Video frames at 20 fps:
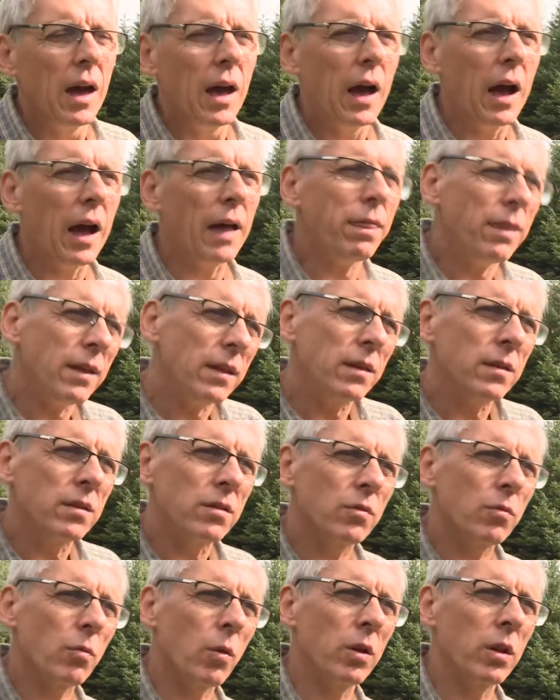I think this
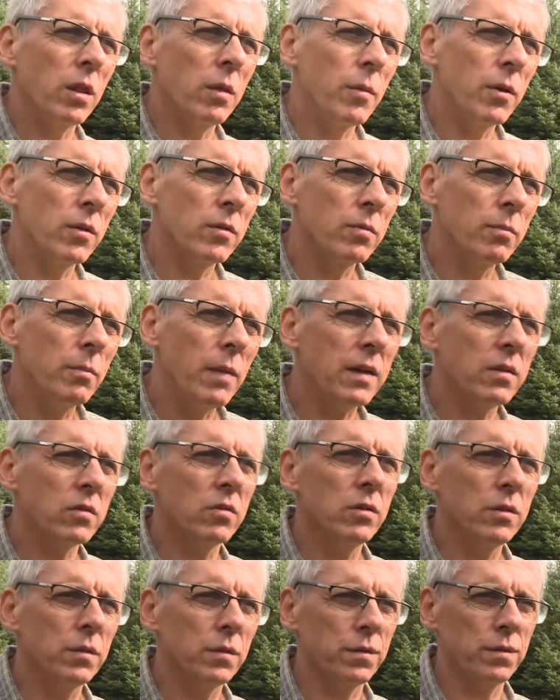is one of the most
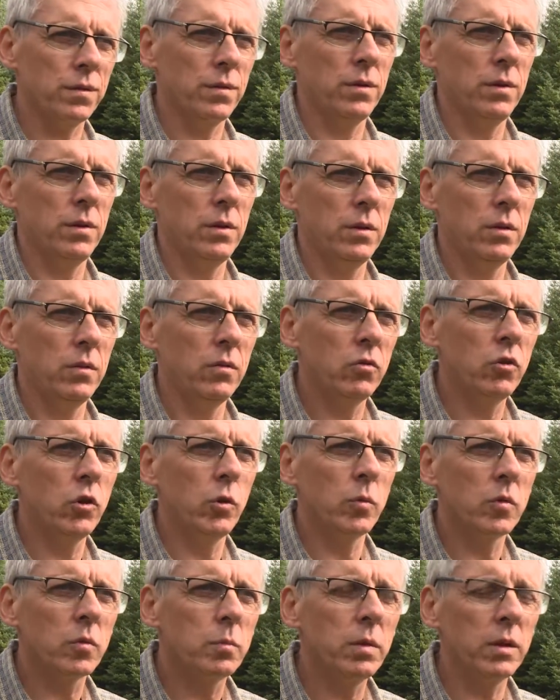massive
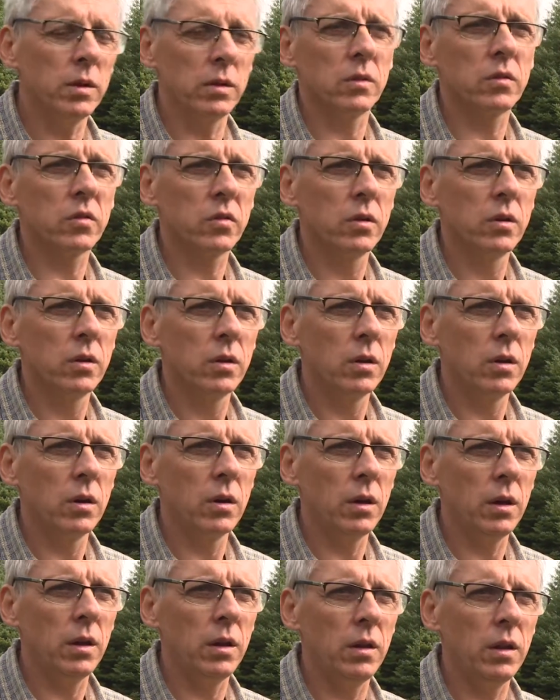tombs built
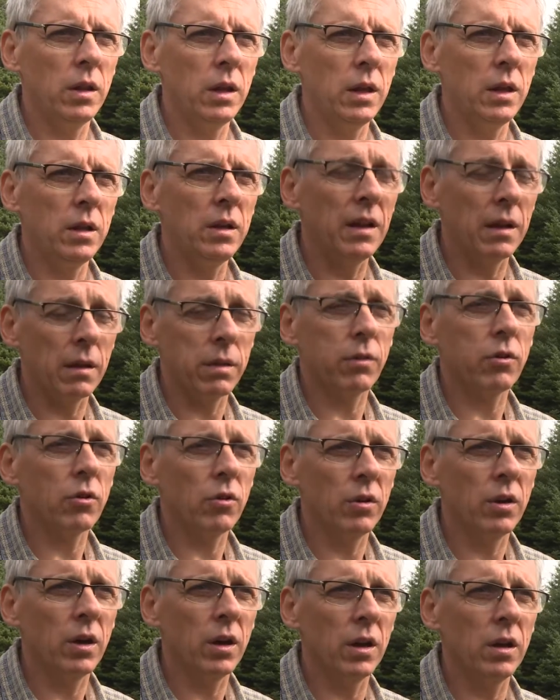in the Neolithic
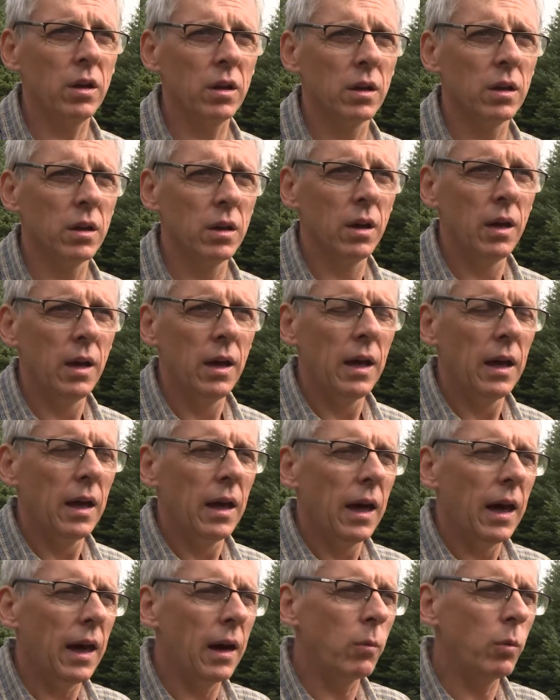on Islay,
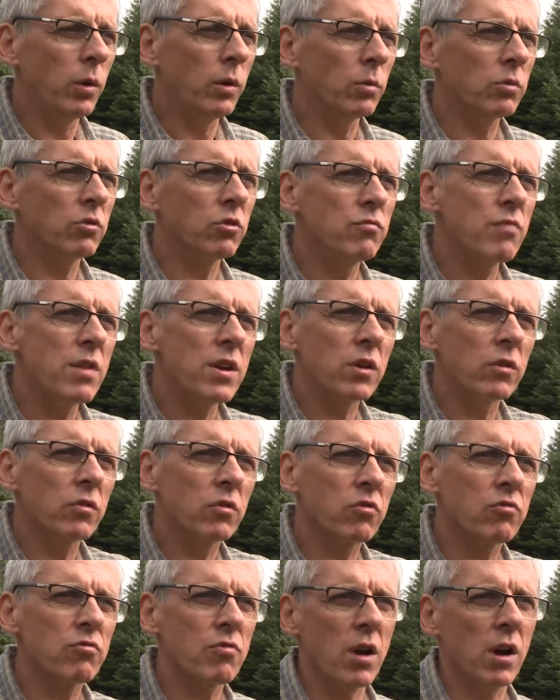and we want to
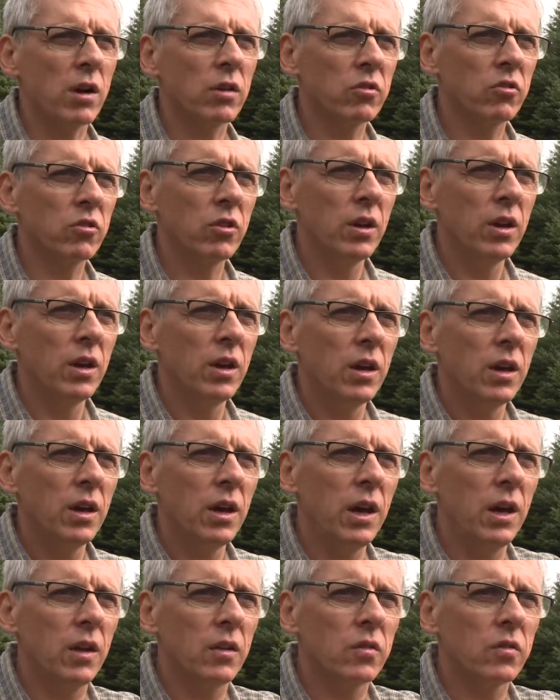reconstruct
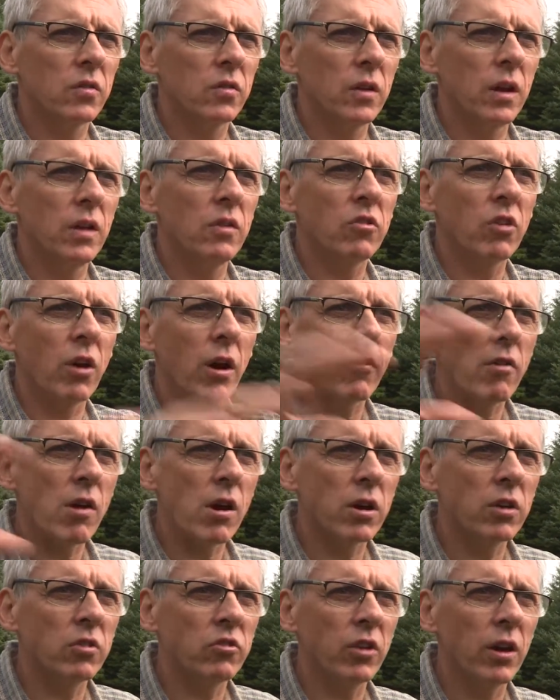its entire
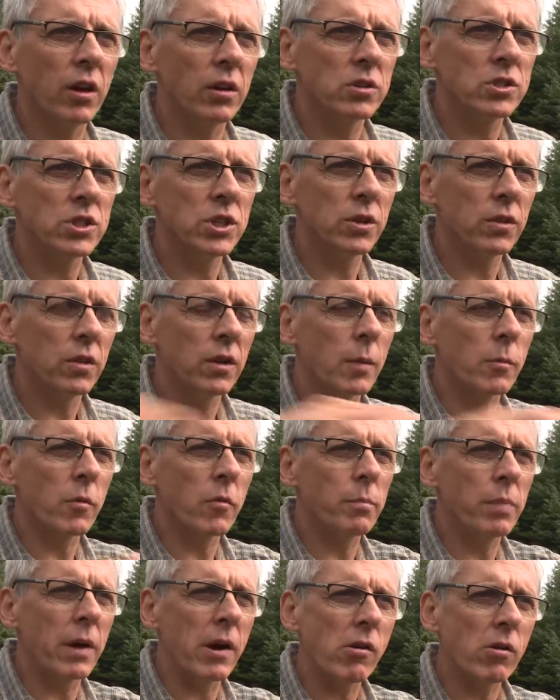architecture, the number
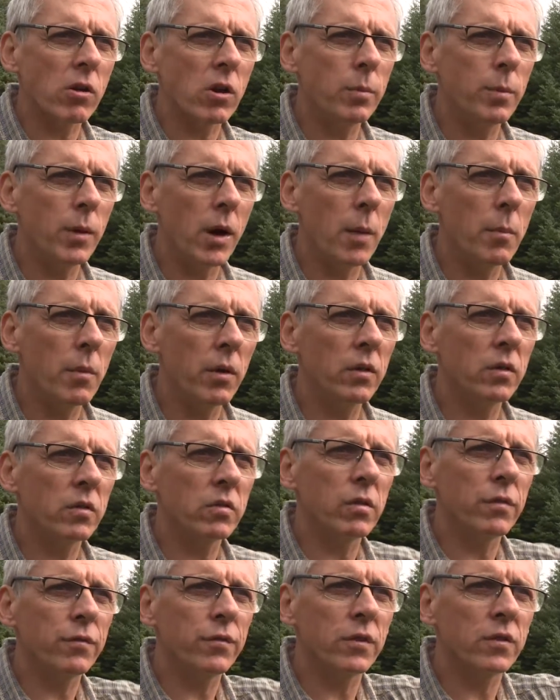of burial compartments,
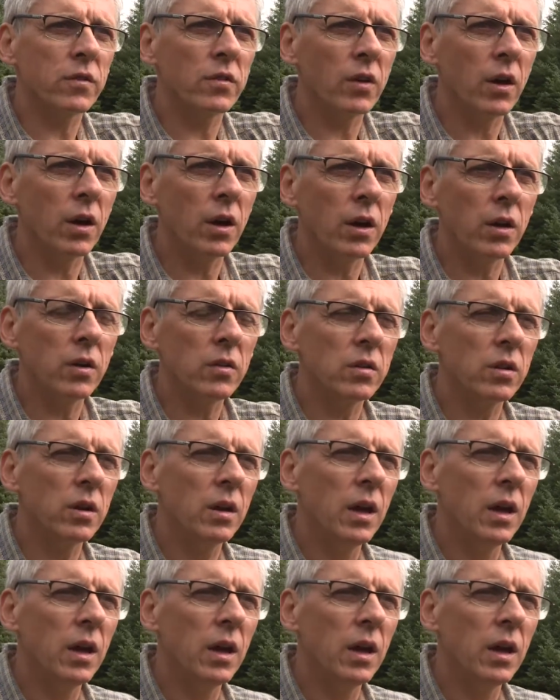the facade.